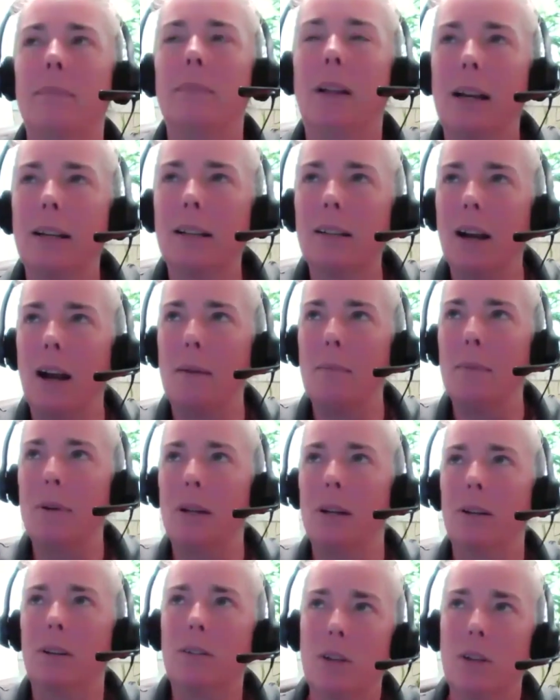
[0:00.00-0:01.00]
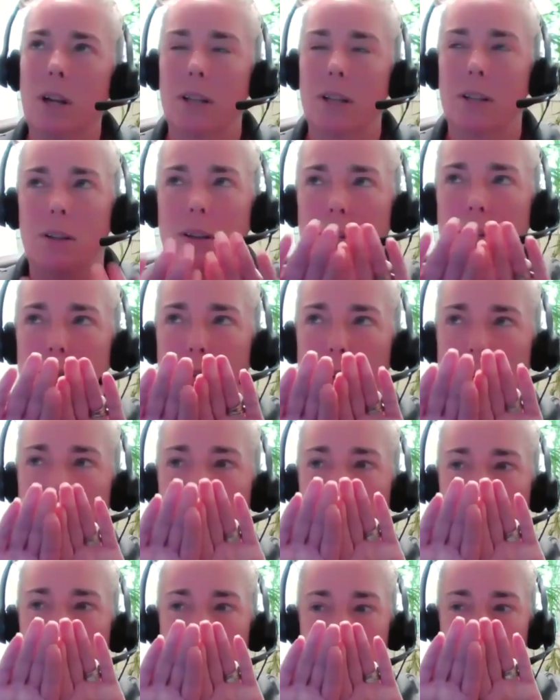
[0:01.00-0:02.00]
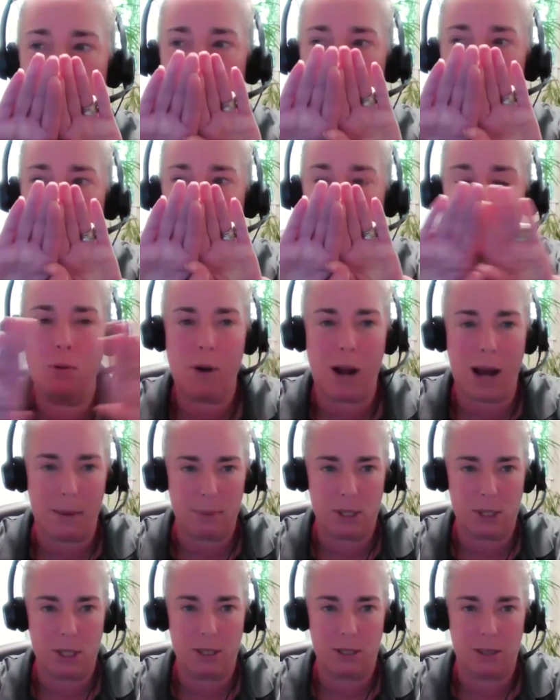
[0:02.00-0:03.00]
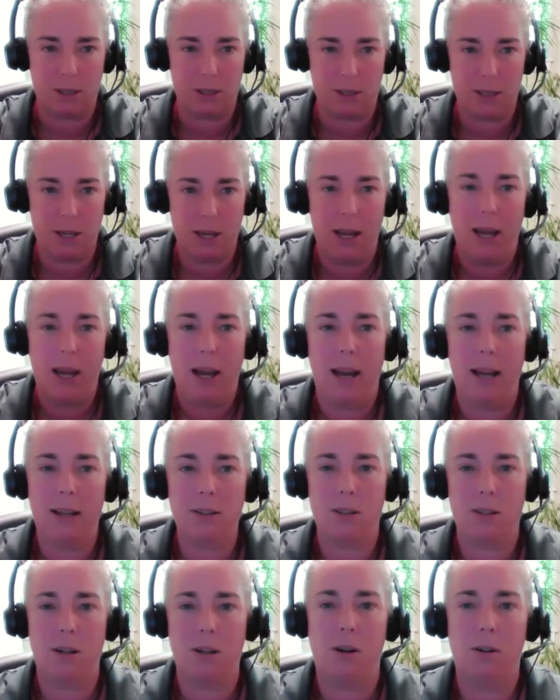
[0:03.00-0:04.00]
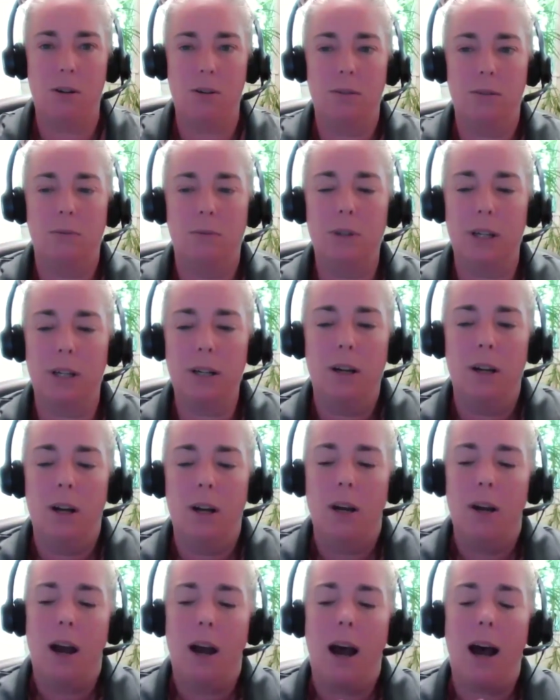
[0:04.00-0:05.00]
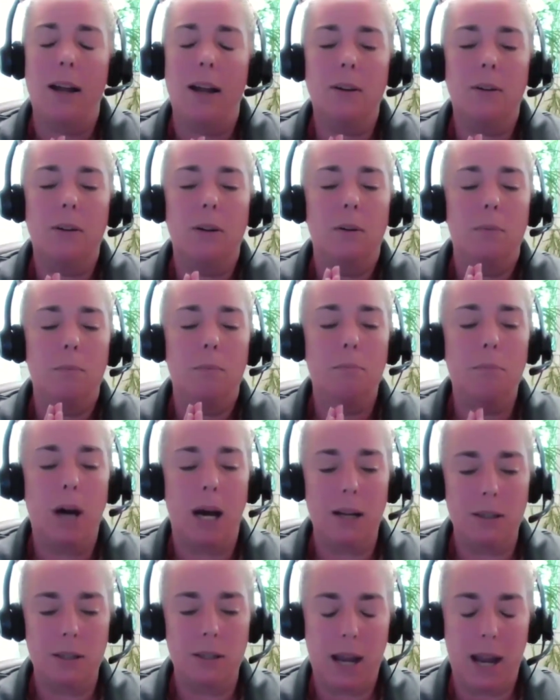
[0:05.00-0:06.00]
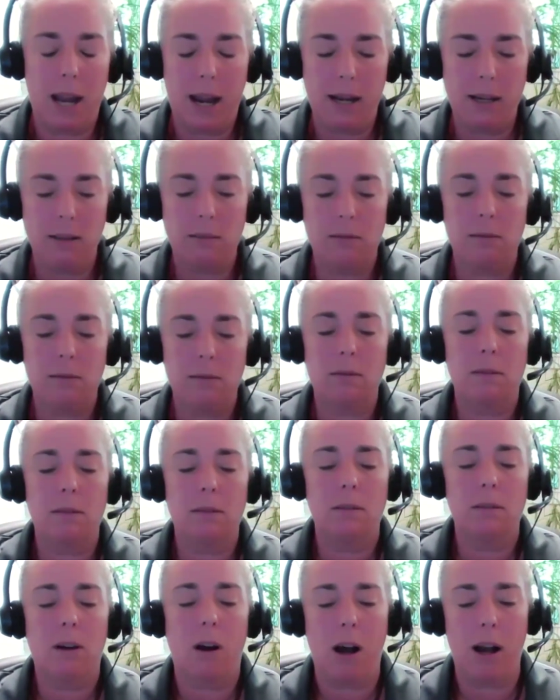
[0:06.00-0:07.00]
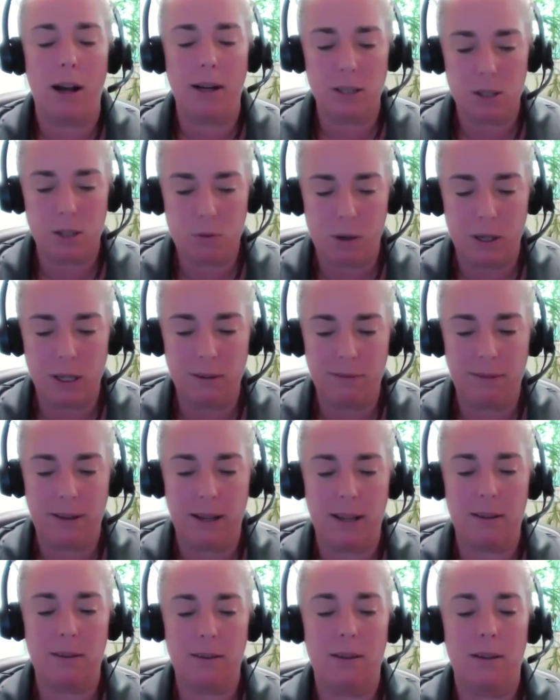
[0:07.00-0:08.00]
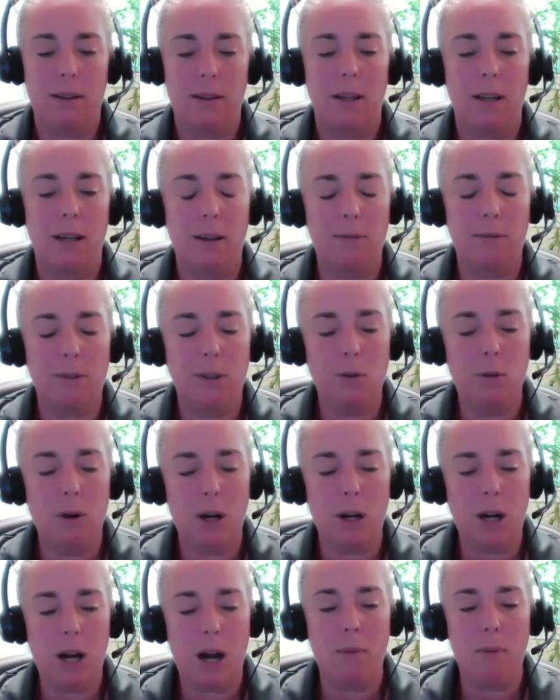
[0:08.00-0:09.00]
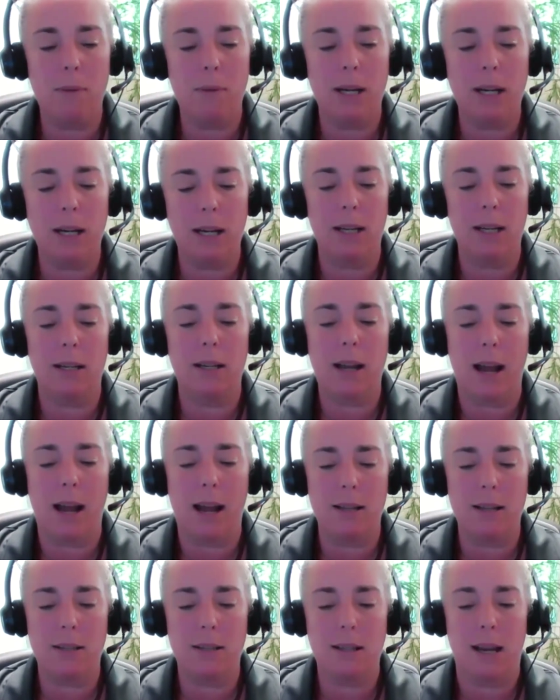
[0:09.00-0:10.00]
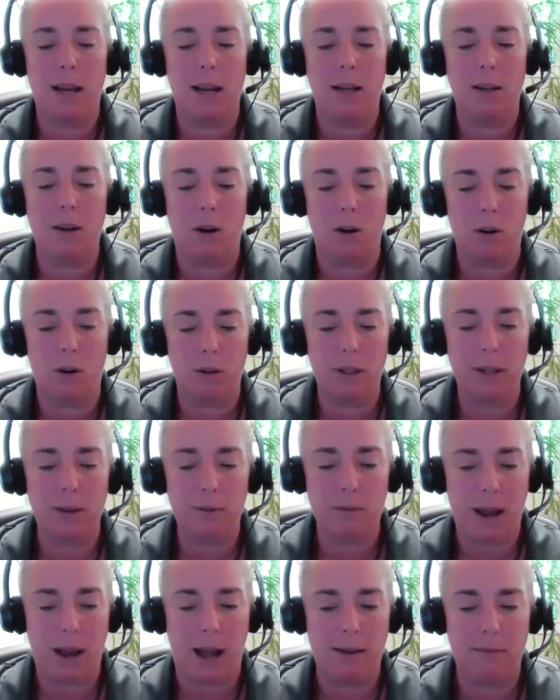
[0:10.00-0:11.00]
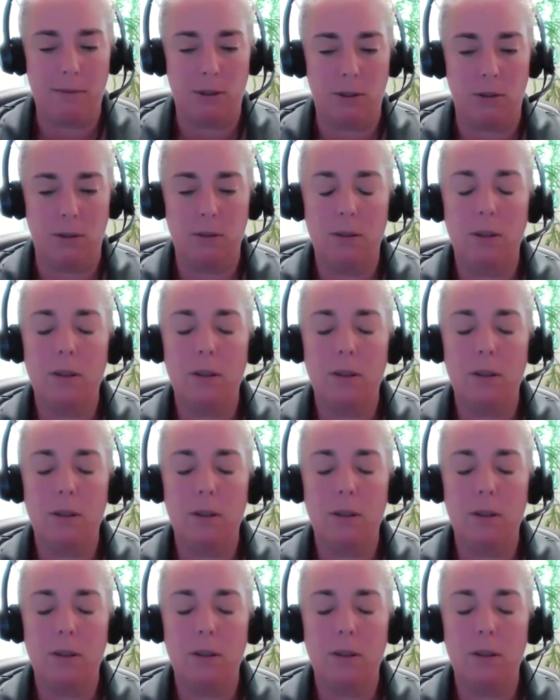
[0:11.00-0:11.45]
Like I'm gonna the sort of there's two options. And so we're on Monday, August 25th. If you are coming in as a early arrival,